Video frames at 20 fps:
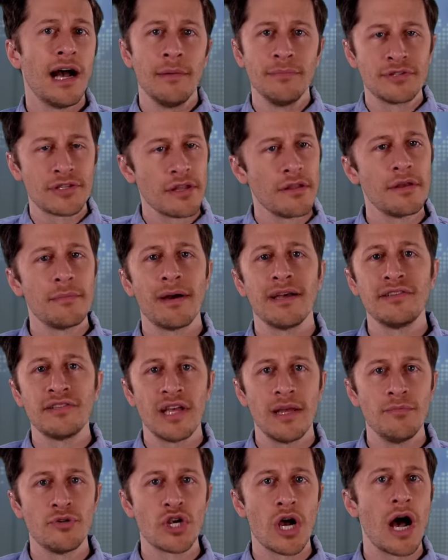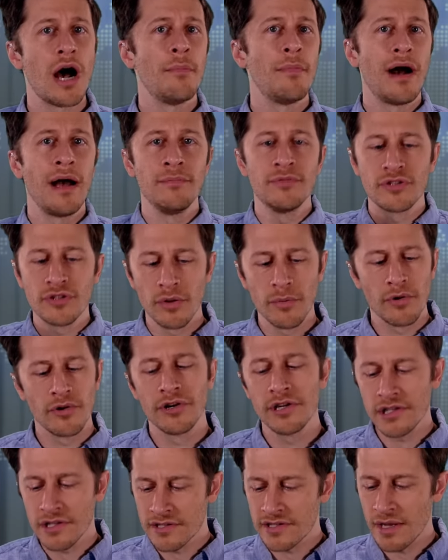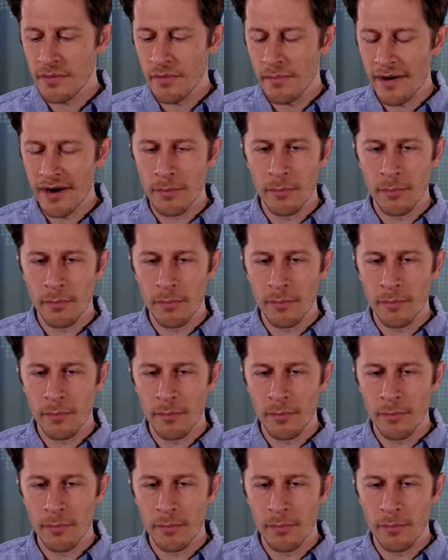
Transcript: I'm still in my same job. I'm still earning the same amount